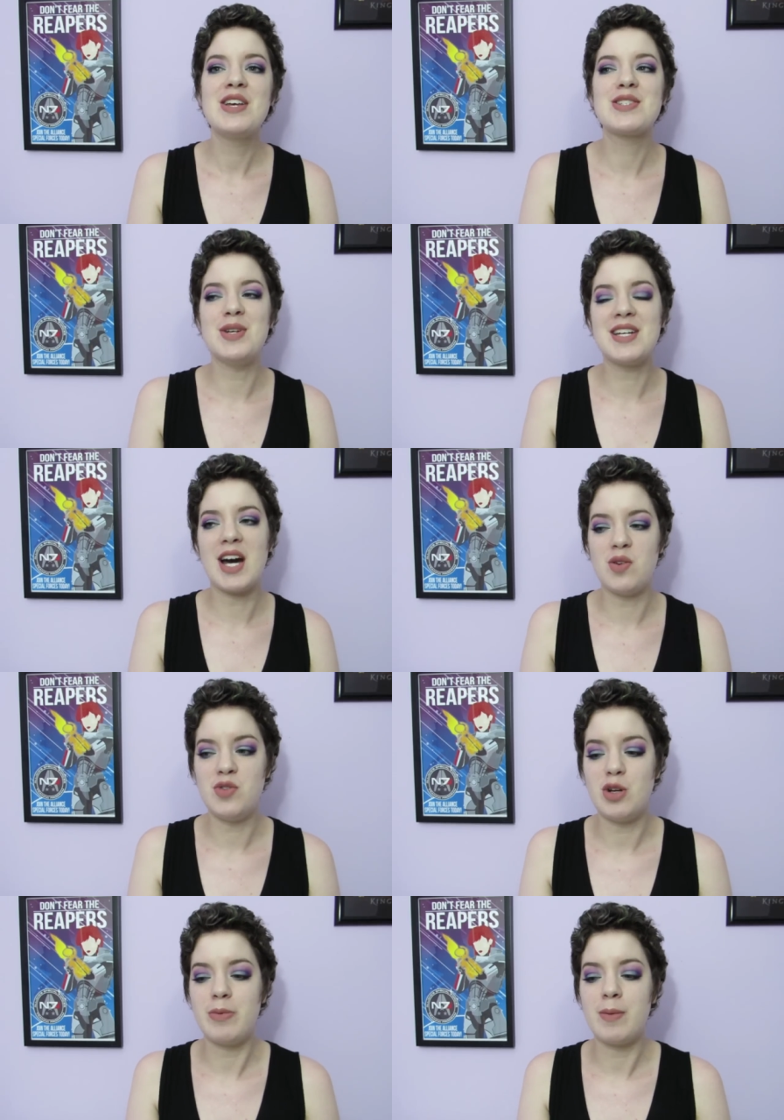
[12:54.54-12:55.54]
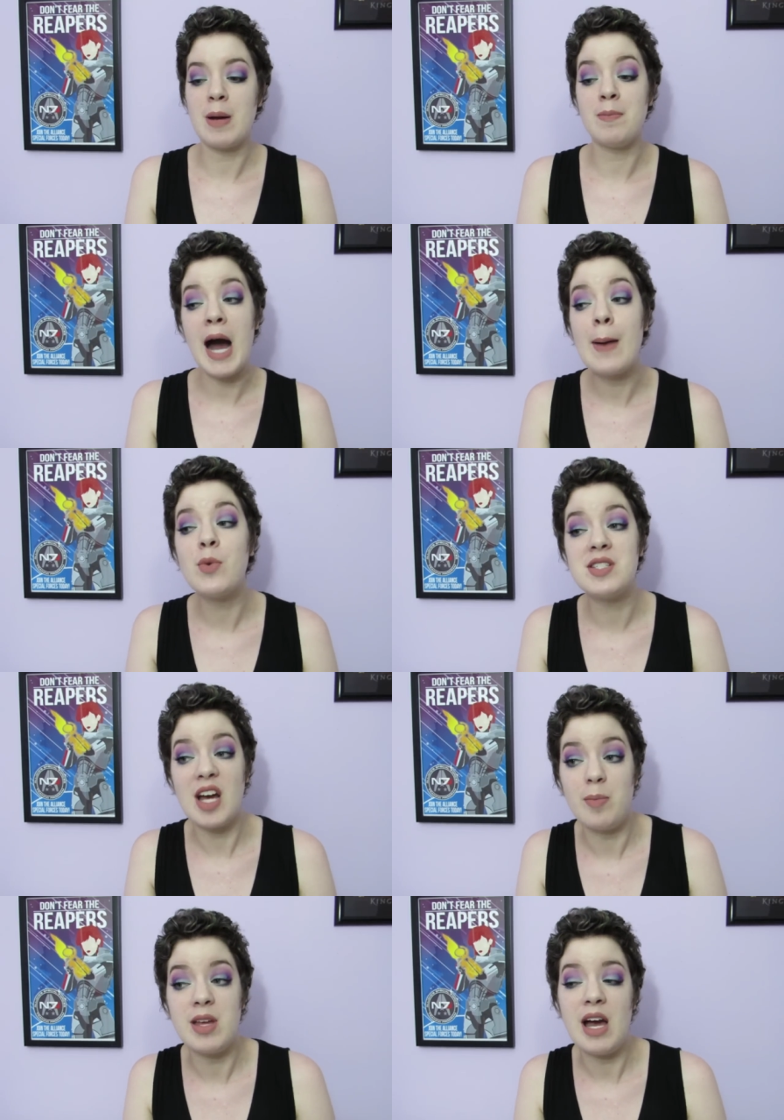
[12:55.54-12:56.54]
So he kind of knew, but my mom would
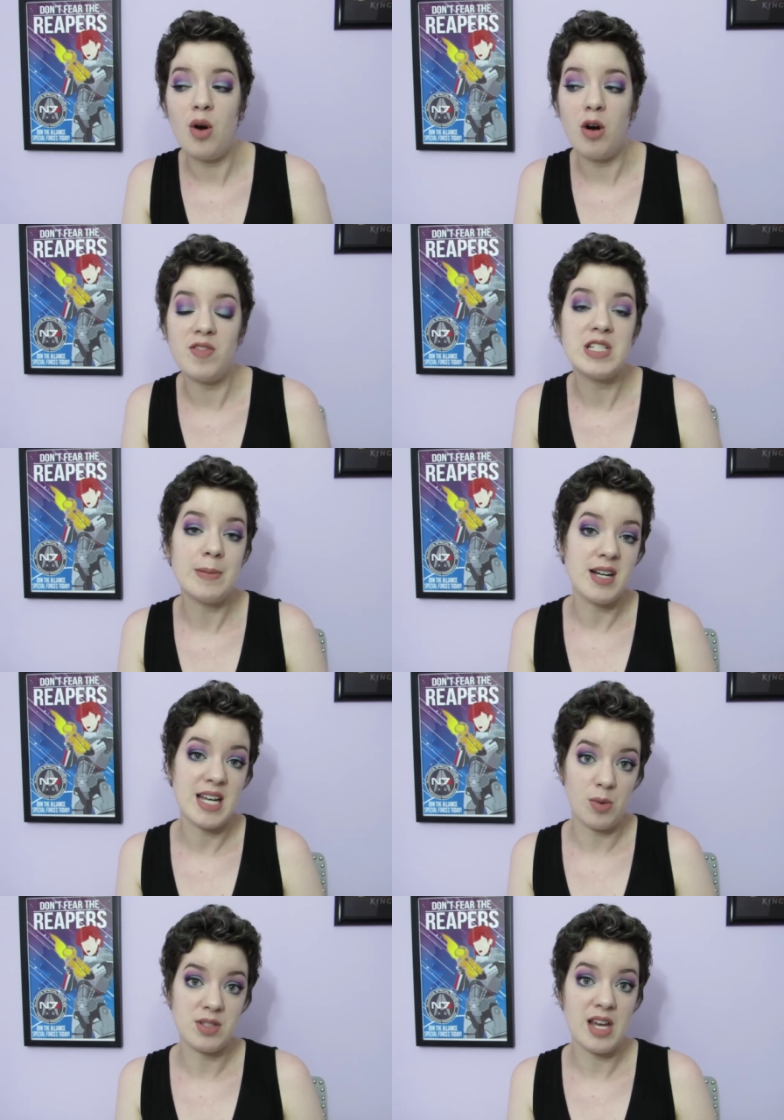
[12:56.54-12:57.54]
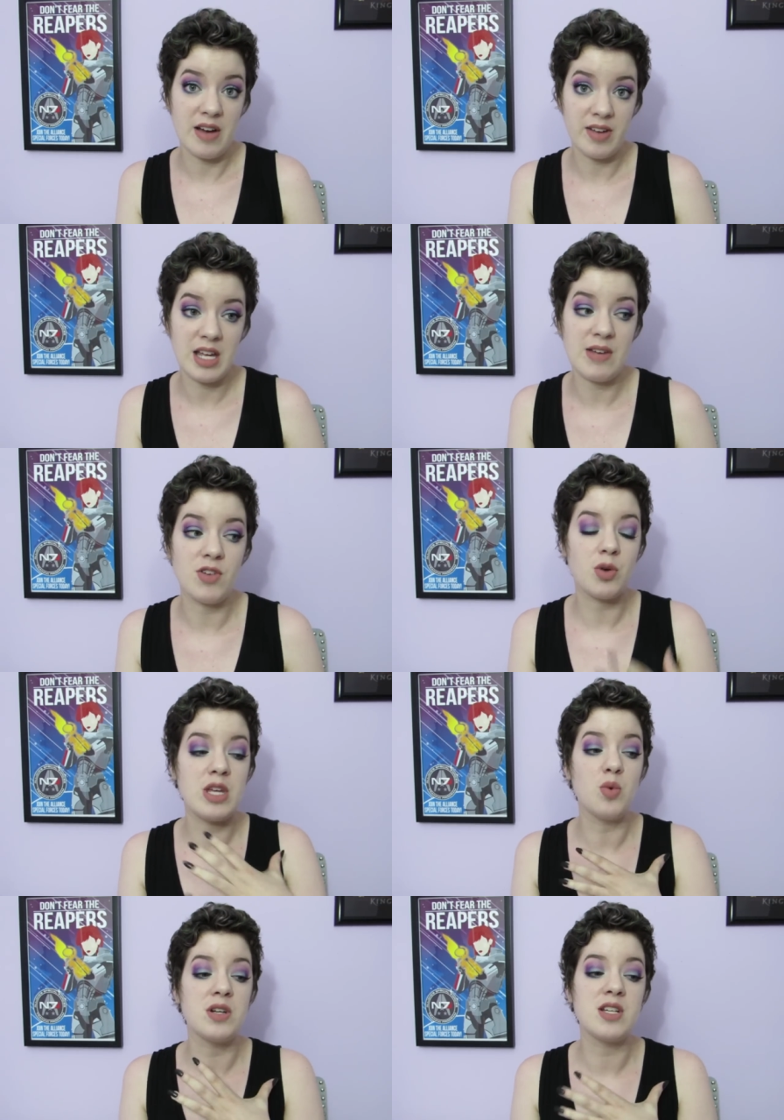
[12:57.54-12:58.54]
tell me how hard of a time my dad was having, even though
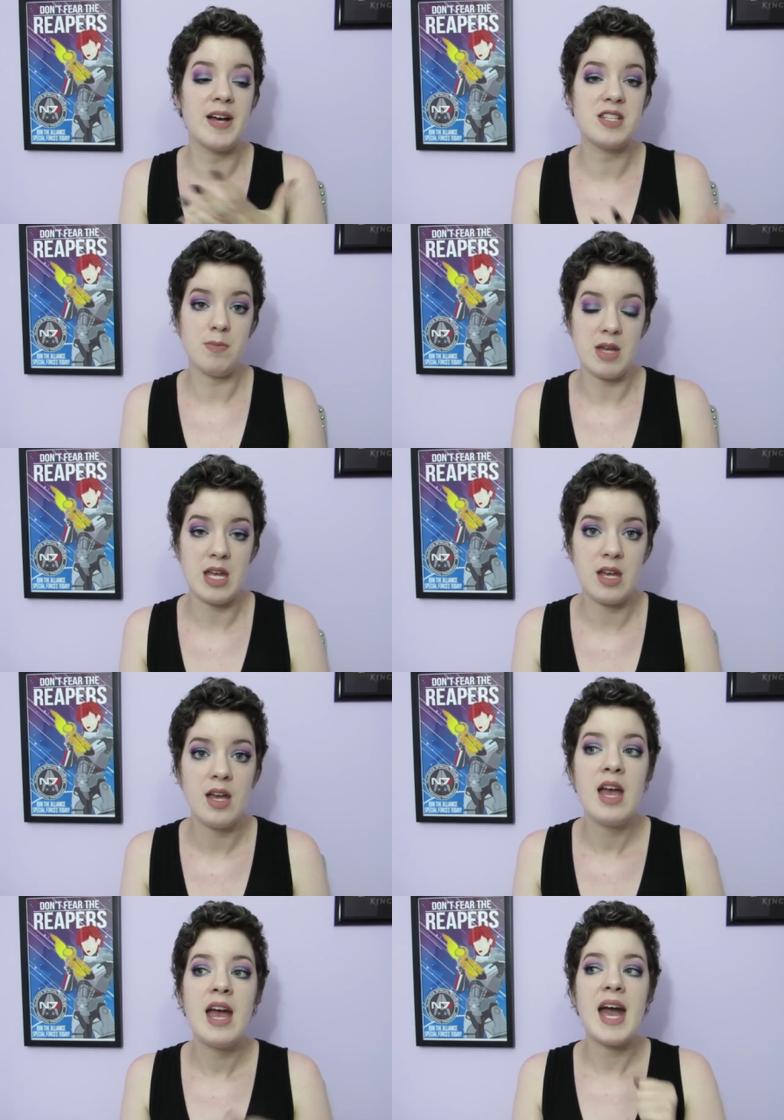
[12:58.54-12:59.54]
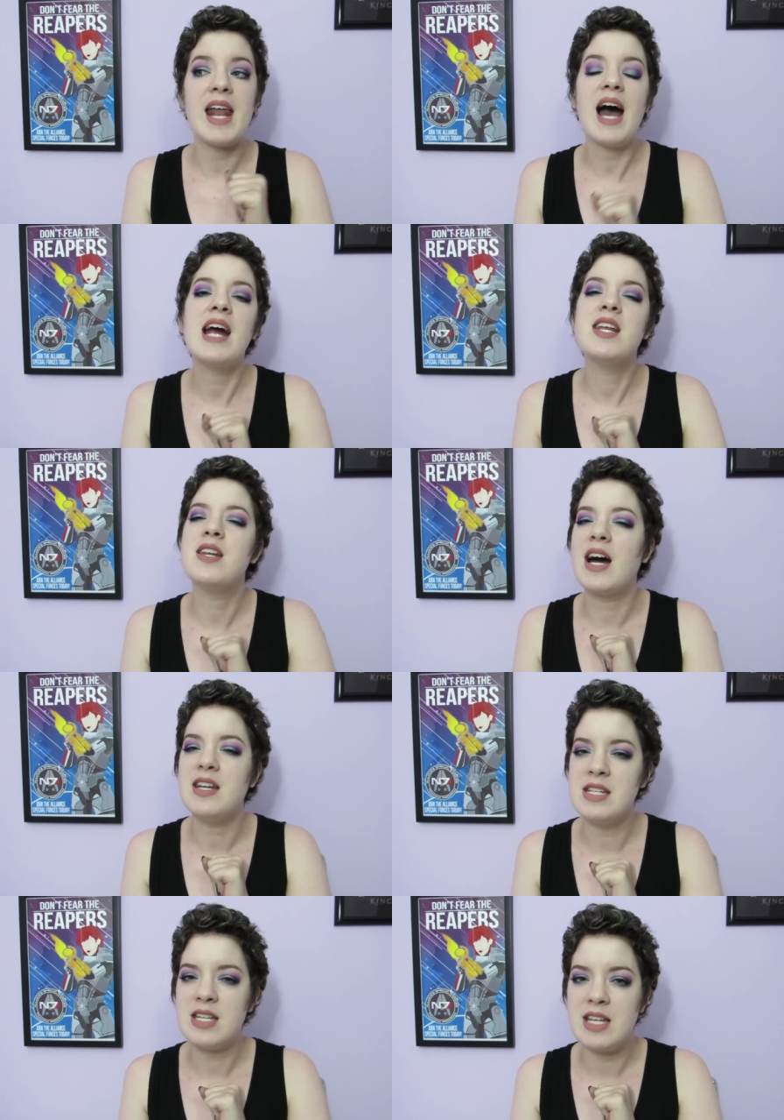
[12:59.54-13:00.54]
he wouldn't tell that to me, and I did not
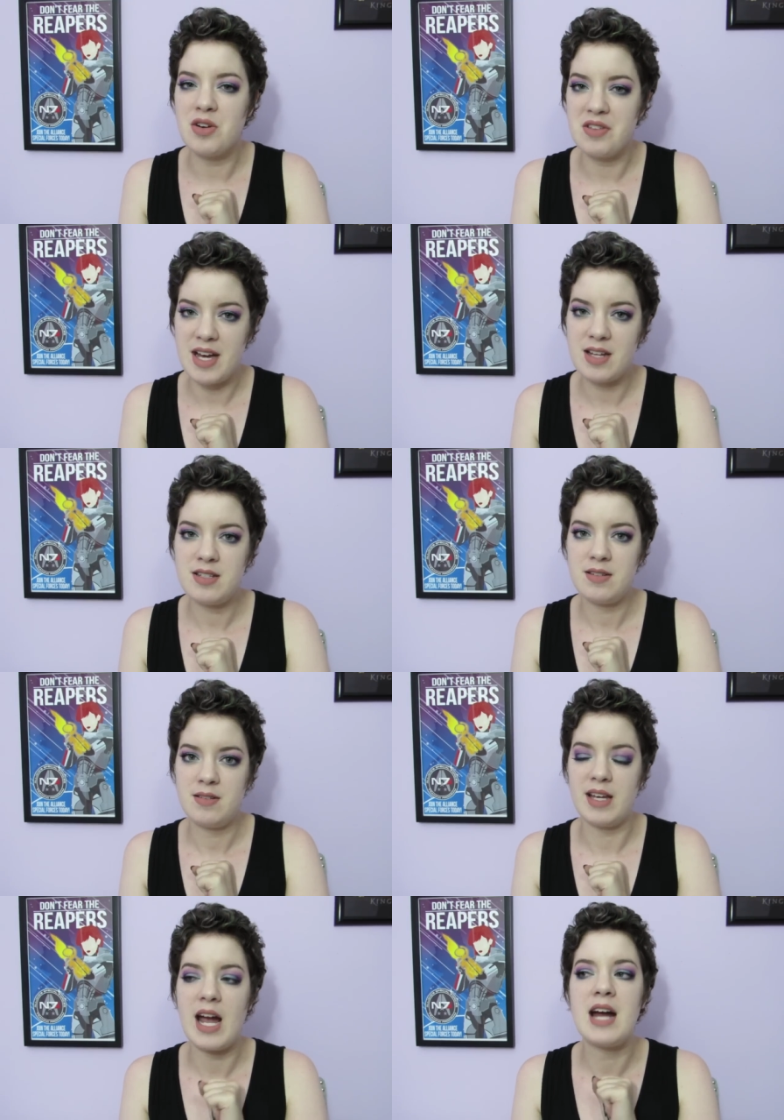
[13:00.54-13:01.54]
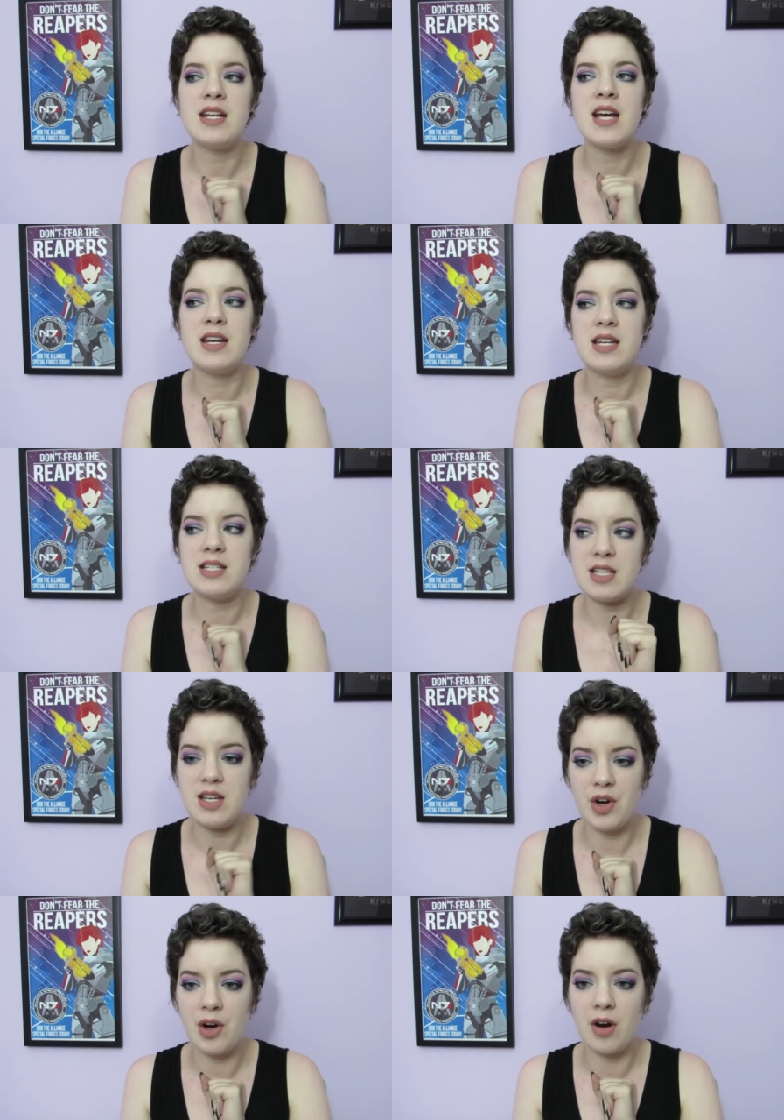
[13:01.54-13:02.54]
need to hear that. Like, I did not need to
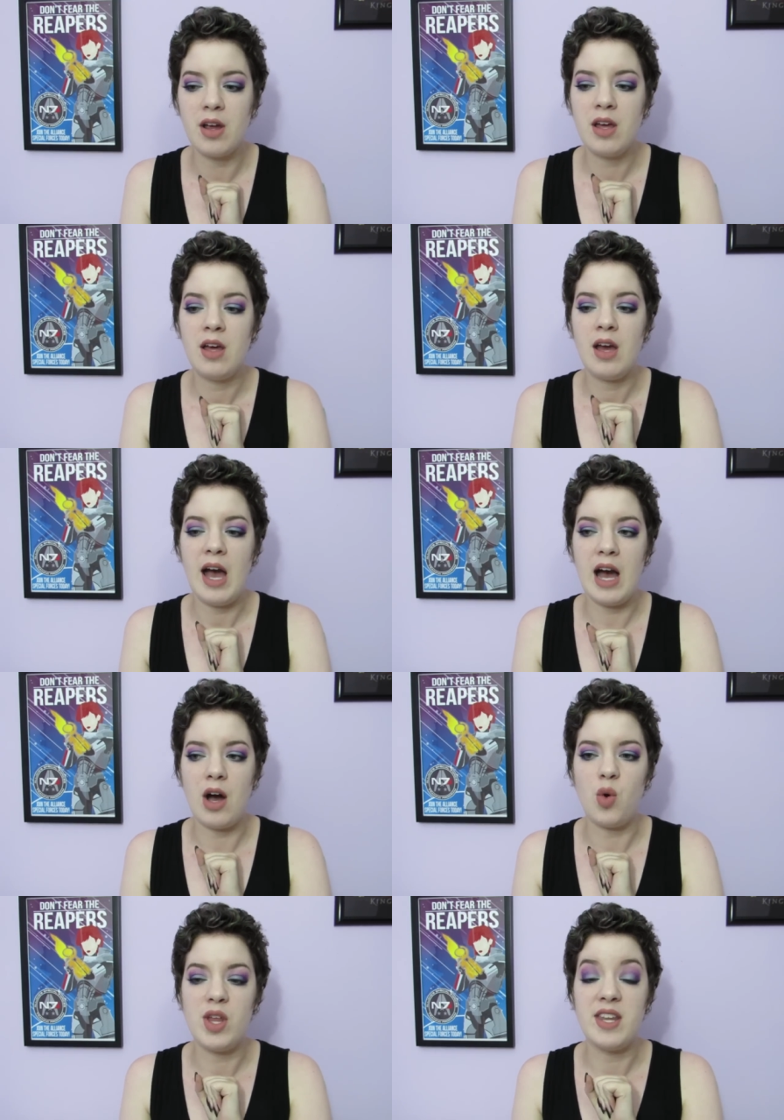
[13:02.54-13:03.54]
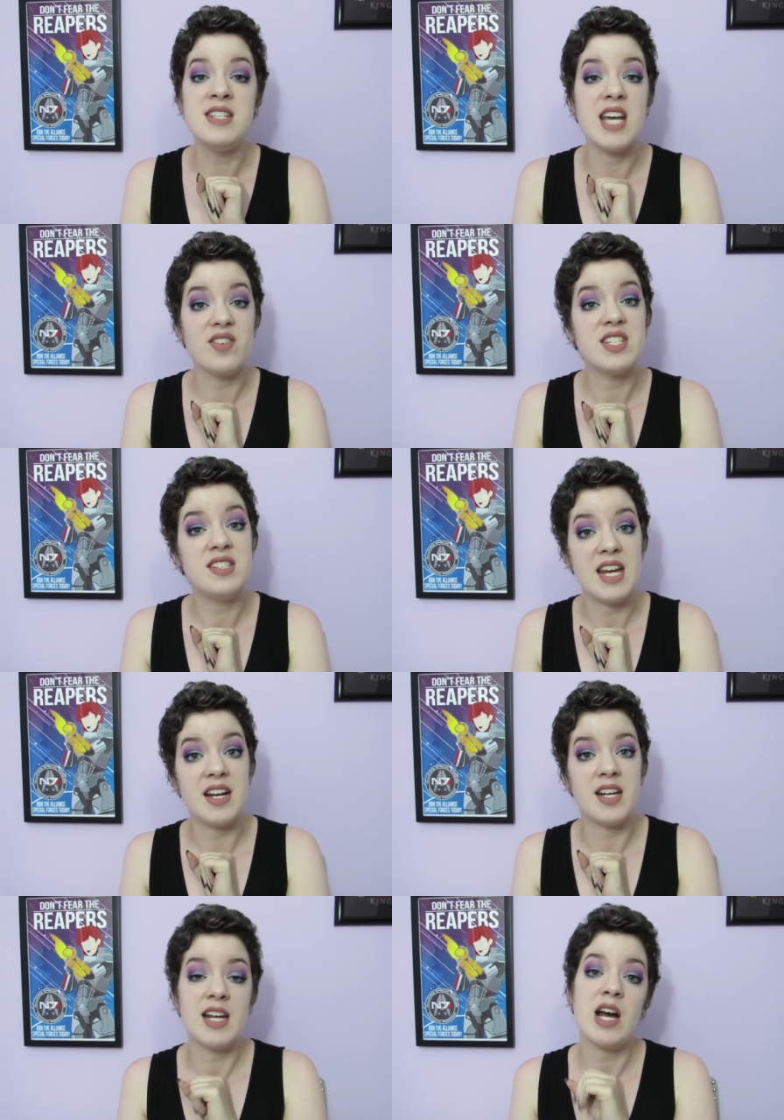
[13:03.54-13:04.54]
hear how
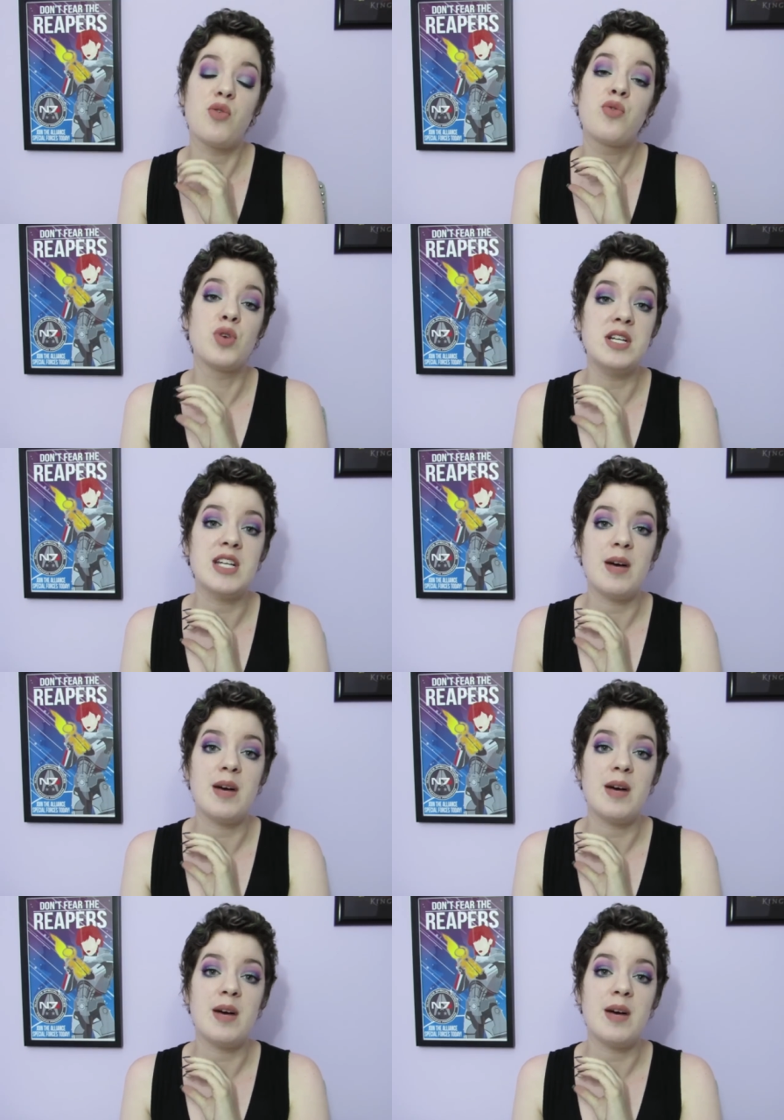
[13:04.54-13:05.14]
devastated and how freaked